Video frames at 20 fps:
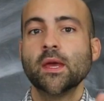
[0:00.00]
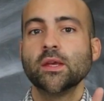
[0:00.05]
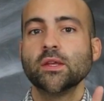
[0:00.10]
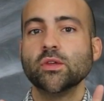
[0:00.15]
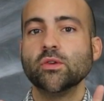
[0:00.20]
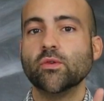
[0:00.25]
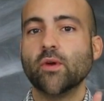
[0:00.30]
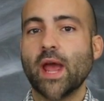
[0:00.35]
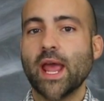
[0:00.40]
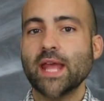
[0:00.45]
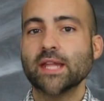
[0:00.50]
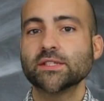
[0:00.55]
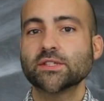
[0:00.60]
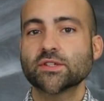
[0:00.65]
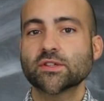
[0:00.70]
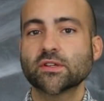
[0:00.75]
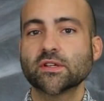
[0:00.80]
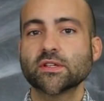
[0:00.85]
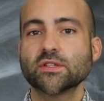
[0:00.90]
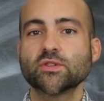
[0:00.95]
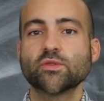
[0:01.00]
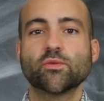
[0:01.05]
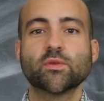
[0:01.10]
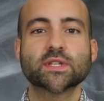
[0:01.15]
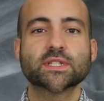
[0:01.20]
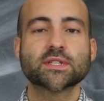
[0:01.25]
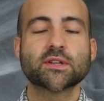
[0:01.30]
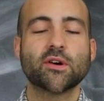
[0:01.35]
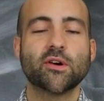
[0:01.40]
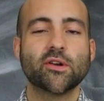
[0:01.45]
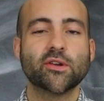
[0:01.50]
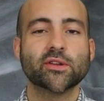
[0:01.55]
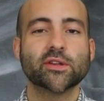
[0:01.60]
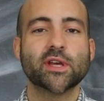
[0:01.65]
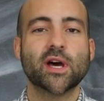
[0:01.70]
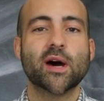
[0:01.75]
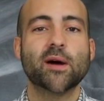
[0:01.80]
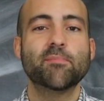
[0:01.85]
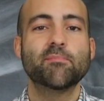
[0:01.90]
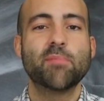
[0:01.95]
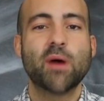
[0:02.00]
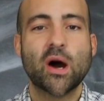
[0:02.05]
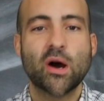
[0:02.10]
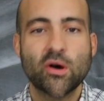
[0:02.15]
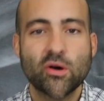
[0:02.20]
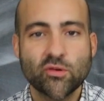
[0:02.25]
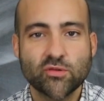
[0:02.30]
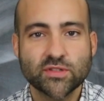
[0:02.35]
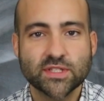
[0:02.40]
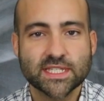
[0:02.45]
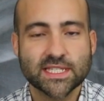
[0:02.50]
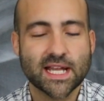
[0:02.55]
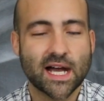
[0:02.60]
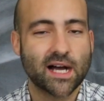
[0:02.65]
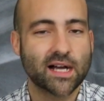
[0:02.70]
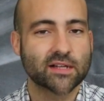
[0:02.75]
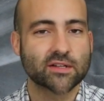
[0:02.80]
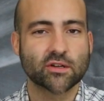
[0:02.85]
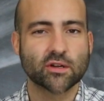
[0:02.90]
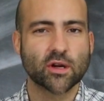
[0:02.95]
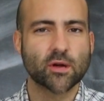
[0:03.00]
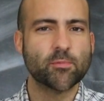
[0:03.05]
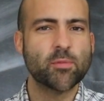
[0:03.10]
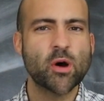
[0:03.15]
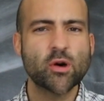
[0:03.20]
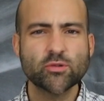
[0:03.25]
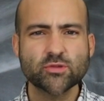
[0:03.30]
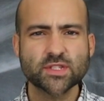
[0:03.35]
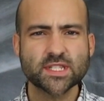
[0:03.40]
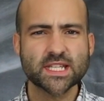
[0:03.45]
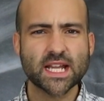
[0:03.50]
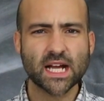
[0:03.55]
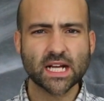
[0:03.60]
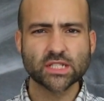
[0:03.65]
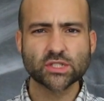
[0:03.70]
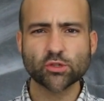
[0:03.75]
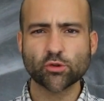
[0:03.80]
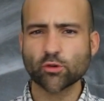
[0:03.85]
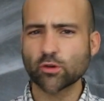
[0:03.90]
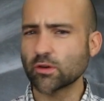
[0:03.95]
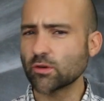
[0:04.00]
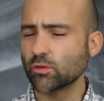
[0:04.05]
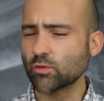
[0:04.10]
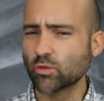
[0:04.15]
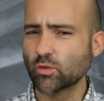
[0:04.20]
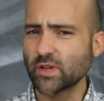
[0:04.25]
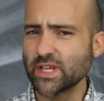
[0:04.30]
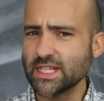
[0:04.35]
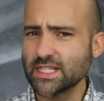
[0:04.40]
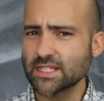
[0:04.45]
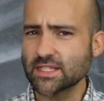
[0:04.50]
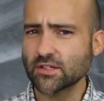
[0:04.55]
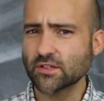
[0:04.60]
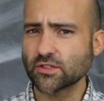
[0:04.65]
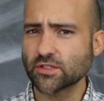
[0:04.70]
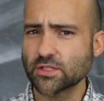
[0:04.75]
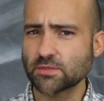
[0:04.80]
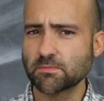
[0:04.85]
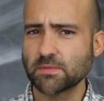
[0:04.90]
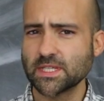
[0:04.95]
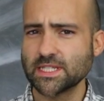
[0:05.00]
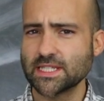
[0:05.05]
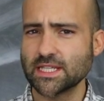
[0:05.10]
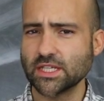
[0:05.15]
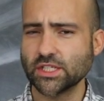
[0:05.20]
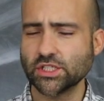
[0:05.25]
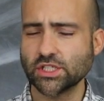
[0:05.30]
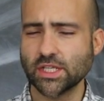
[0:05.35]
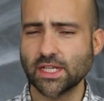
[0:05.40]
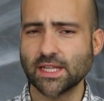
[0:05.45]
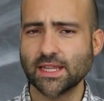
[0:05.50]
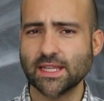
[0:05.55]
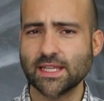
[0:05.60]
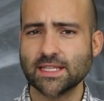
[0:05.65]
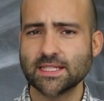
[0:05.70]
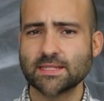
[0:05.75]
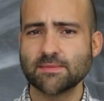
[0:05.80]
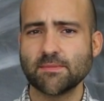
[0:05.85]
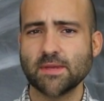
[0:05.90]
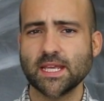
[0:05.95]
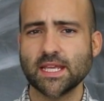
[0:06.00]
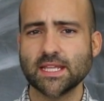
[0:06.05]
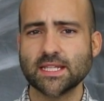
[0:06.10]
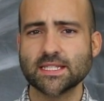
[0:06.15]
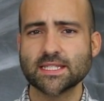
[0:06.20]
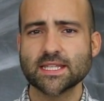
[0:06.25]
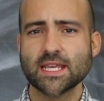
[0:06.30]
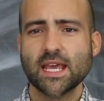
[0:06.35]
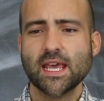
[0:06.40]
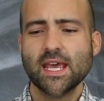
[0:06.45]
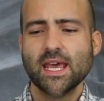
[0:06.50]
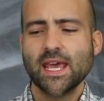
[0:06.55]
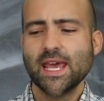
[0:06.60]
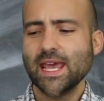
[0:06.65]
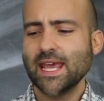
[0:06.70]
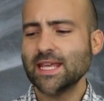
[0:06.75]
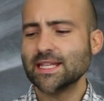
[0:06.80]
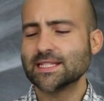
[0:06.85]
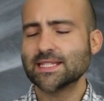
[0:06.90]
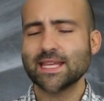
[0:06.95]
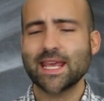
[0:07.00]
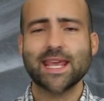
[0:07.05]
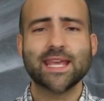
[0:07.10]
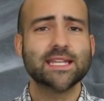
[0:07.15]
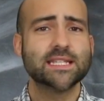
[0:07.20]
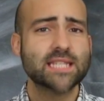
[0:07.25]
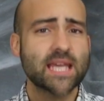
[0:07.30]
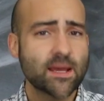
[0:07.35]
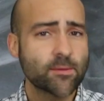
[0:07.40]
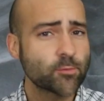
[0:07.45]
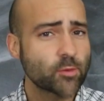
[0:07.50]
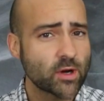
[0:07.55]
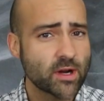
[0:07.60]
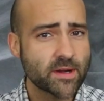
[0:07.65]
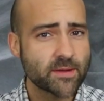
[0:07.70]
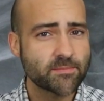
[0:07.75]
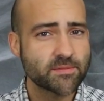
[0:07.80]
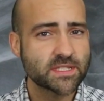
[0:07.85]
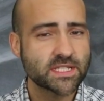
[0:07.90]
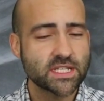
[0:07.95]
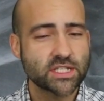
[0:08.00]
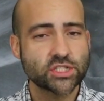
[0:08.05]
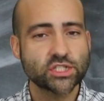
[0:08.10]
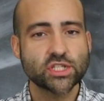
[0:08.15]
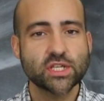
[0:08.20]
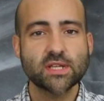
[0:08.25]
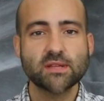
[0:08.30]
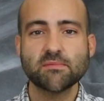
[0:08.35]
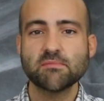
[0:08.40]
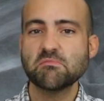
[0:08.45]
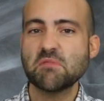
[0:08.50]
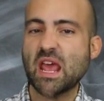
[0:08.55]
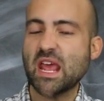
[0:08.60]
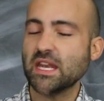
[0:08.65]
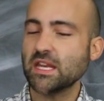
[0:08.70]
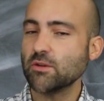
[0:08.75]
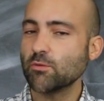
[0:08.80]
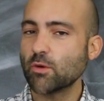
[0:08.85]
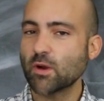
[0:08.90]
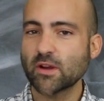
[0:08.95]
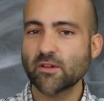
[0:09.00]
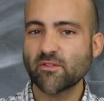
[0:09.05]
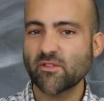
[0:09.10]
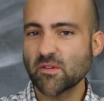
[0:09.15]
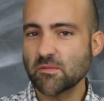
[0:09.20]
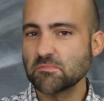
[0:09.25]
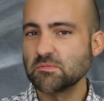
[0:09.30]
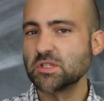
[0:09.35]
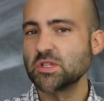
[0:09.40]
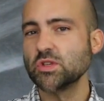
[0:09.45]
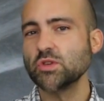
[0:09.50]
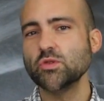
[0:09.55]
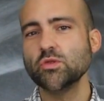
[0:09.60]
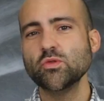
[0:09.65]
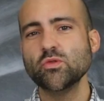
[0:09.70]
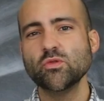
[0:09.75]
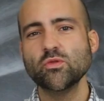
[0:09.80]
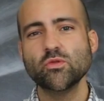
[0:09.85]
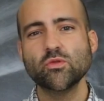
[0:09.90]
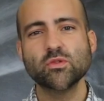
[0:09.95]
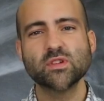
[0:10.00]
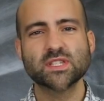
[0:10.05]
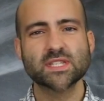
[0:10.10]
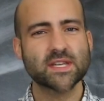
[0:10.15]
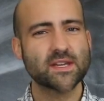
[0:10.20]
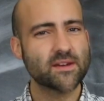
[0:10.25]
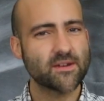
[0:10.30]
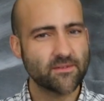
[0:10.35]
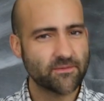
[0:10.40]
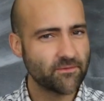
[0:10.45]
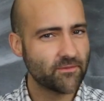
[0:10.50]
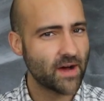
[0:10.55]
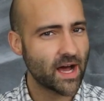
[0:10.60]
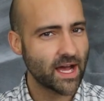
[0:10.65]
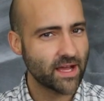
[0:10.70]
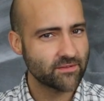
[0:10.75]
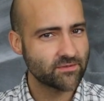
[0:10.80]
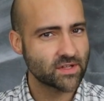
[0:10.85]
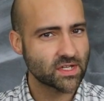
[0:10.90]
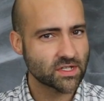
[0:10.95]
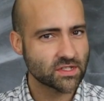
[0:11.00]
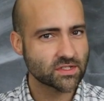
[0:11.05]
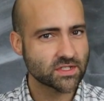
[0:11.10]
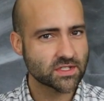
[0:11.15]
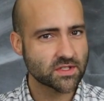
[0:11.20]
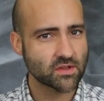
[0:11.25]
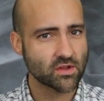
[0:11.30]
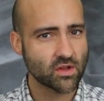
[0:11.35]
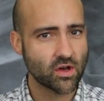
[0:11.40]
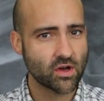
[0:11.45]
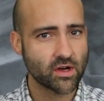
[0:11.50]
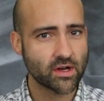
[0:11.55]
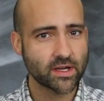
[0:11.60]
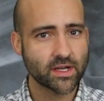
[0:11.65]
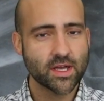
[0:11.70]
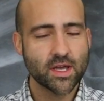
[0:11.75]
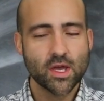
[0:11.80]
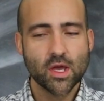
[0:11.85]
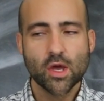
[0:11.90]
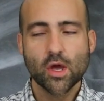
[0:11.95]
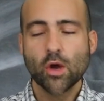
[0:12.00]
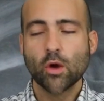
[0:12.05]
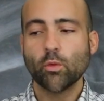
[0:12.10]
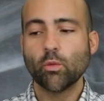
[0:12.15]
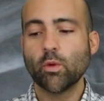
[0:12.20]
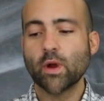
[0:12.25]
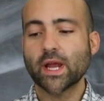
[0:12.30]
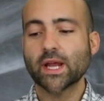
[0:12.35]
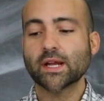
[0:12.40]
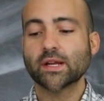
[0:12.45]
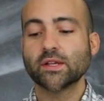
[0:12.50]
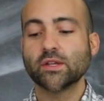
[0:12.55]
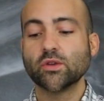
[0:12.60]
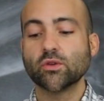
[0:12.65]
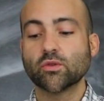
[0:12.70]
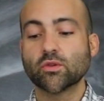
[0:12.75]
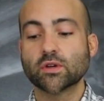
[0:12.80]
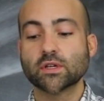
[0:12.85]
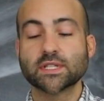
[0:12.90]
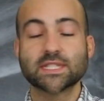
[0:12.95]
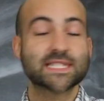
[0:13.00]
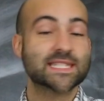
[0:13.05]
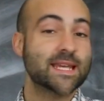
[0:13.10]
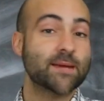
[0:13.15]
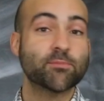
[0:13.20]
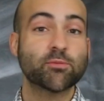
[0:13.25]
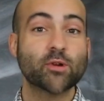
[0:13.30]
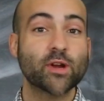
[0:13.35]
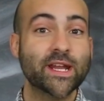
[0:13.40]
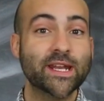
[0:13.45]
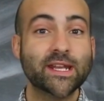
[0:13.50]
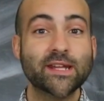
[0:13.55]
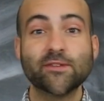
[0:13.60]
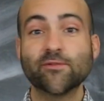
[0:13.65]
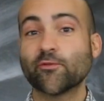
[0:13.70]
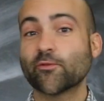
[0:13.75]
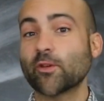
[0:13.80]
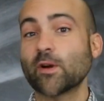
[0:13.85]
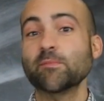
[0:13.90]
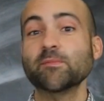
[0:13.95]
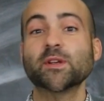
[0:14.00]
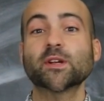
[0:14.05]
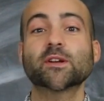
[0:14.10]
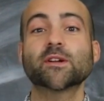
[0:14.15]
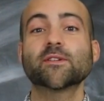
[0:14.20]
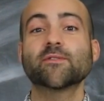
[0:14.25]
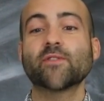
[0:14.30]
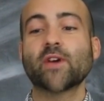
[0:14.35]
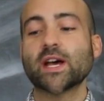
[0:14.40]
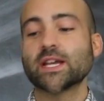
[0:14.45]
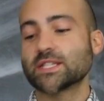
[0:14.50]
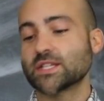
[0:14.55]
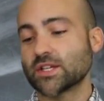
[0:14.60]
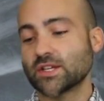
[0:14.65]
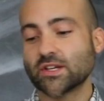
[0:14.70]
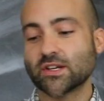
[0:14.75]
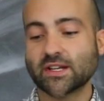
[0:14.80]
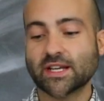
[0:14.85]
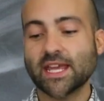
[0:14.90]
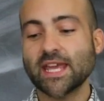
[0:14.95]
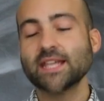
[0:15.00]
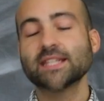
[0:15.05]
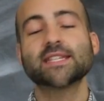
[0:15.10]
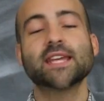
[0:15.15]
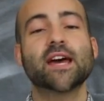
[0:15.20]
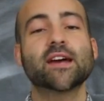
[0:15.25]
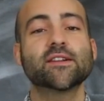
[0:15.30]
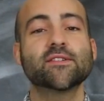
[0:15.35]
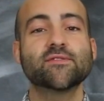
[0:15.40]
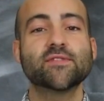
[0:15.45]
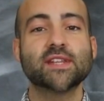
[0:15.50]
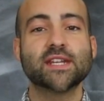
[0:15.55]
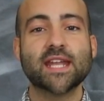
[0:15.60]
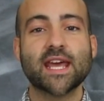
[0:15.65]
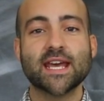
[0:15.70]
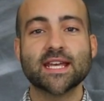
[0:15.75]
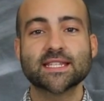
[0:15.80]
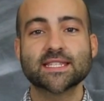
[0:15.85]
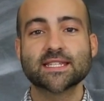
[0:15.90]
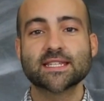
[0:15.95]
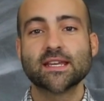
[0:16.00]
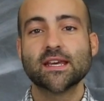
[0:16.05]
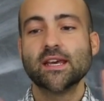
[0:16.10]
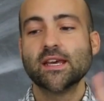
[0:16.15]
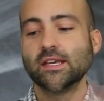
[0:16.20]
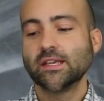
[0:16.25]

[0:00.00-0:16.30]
You enter into what's called a postdoc or a postdoctoral research position. This means it's a temporary position anywhere from two to five years long where you're separated from your advisor. You're kicked out of the nest.